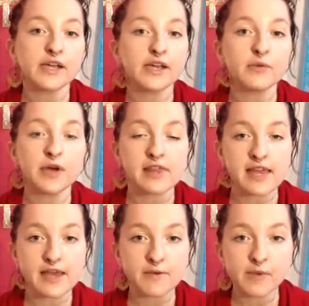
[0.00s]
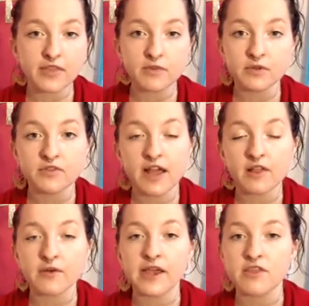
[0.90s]
with him and the Blue Violet
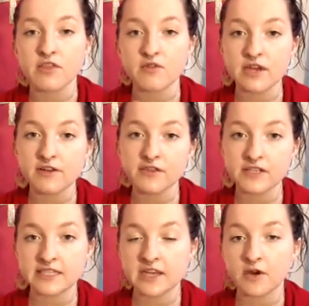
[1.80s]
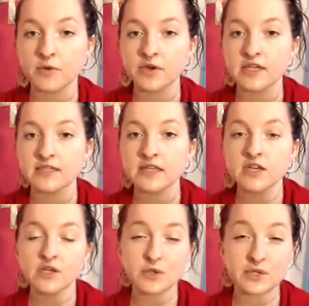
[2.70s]
Ray in 3 different ceremonies
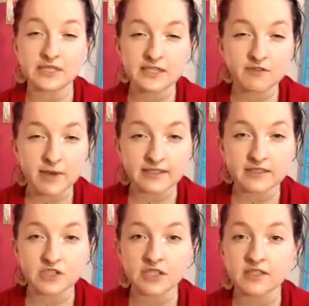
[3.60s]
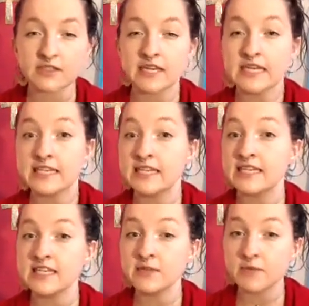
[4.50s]
to receive messages, to
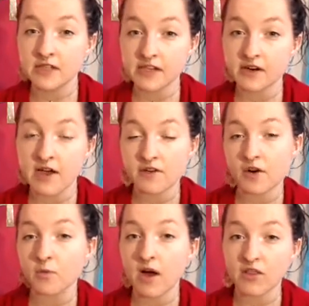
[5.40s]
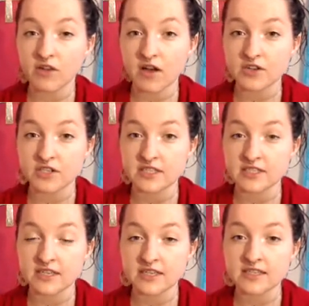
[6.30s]
deep clear around our wealth
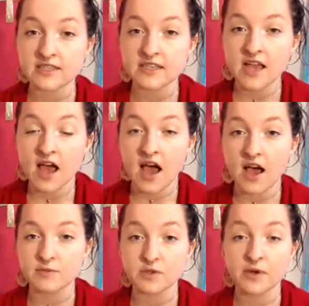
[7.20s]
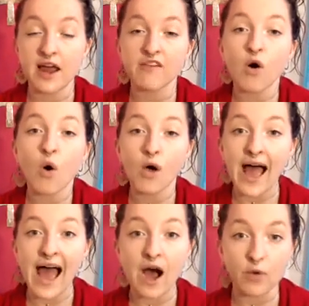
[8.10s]
consciousness. So we're going to have a whole
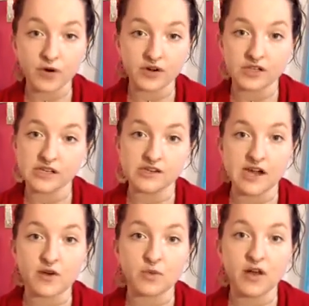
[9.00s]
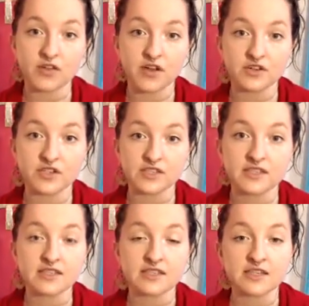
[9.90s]
hour to clear around wealth
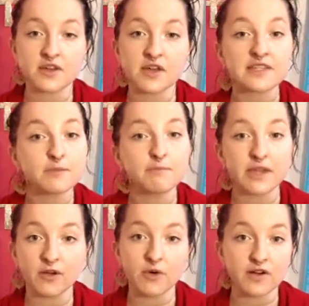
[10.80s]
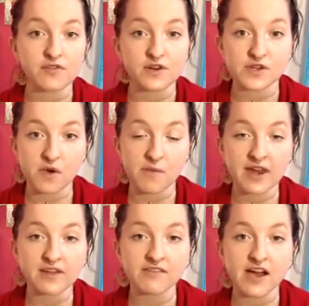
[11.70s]
consciousness, because I know that's a big one for so
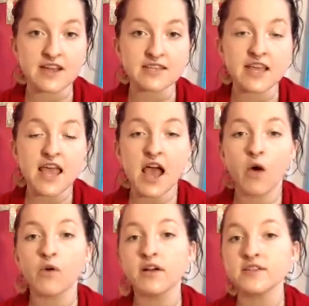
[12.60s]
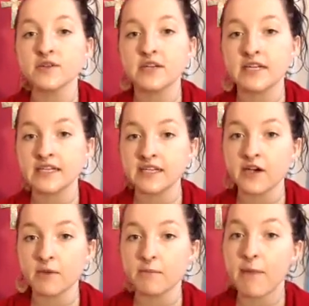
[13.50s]
many of us. And we're also going to
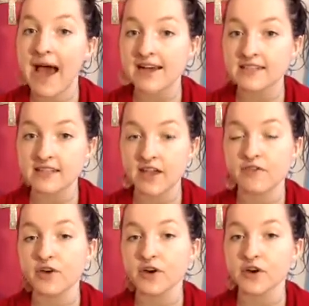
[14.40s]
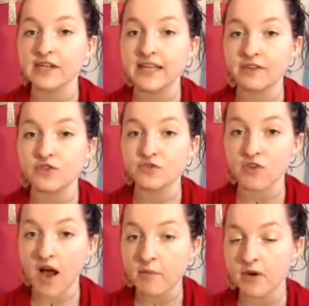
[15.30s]
clear past life or current life
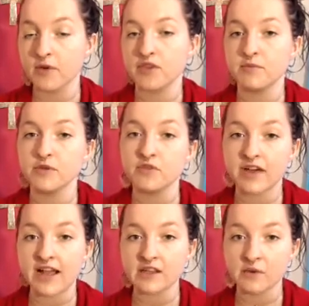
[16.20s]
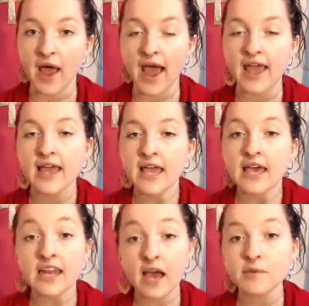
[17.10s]
trauma with the Blue Violet Ray.
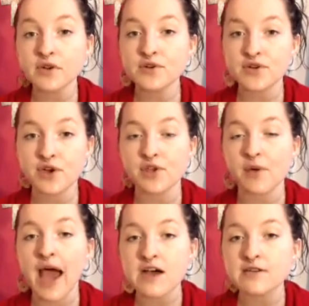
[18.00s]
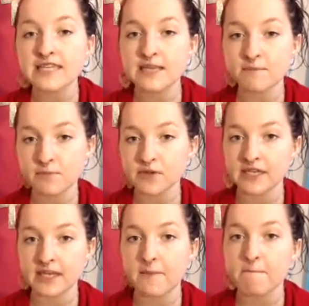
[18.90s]
And I'm going to show you how simple
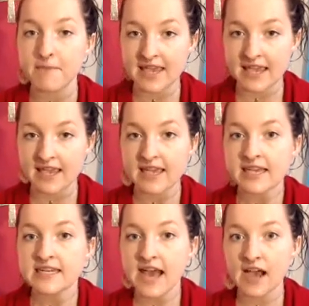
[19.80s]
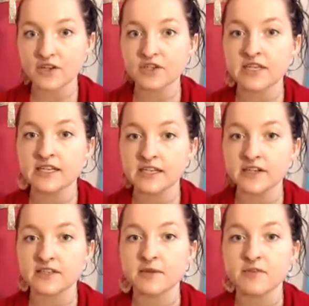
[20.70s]
it can be to actually clear
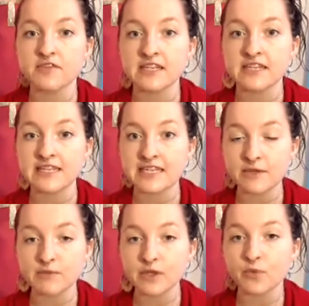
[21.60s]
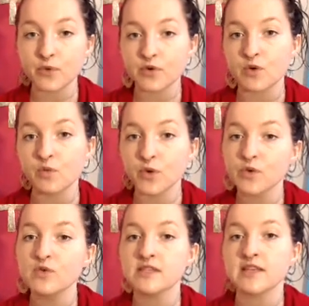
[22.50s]
some of these deeply rooted
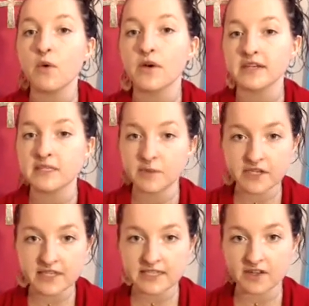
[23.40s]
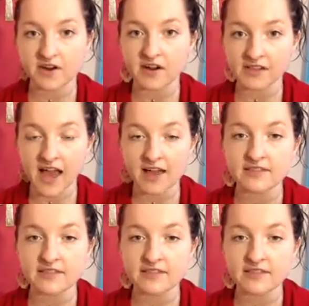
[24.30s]
wounds that we're experiencing in our lives